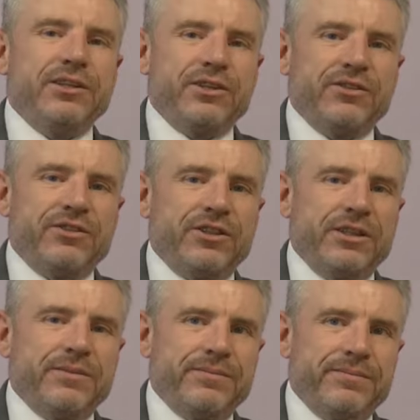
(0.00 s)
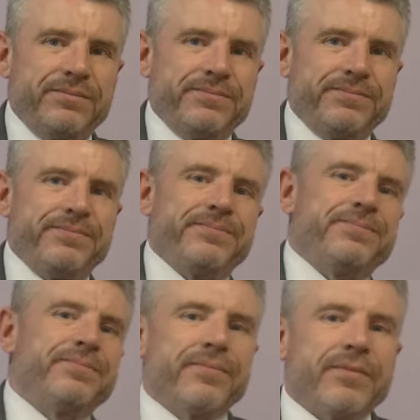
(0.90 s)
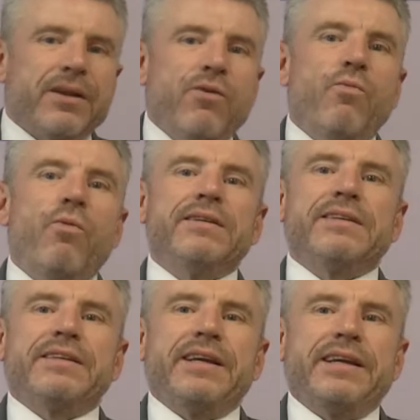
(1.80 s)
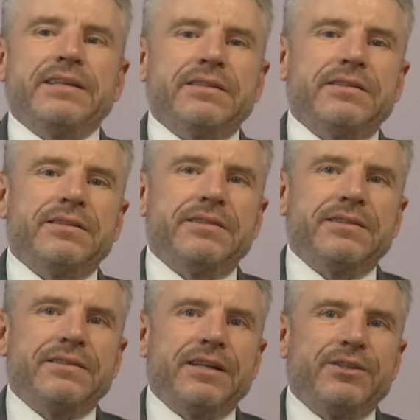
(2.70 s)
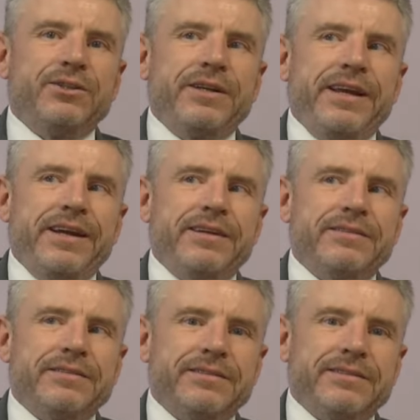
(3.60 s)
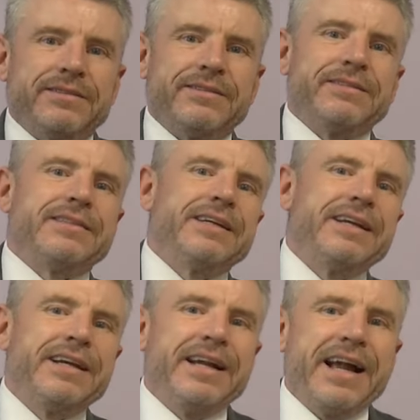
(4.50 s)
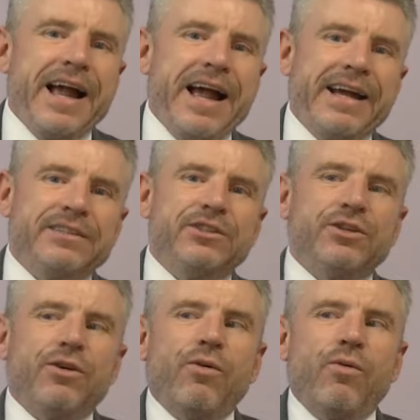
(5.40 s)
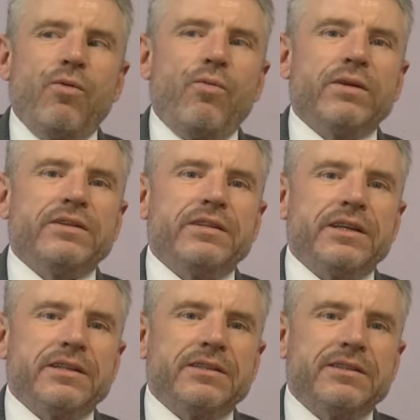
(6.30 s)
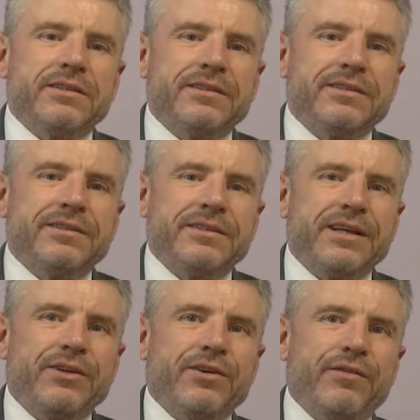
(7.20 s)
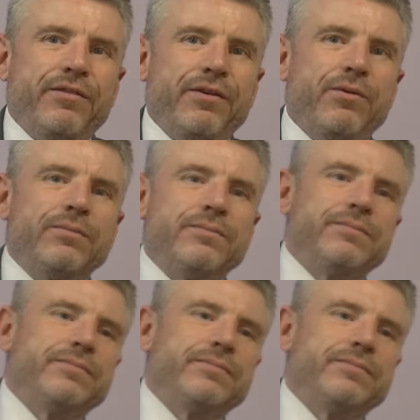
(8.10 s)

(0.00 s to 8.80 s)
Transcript: you can see, one thing that you can hear, and one thing that you can feel.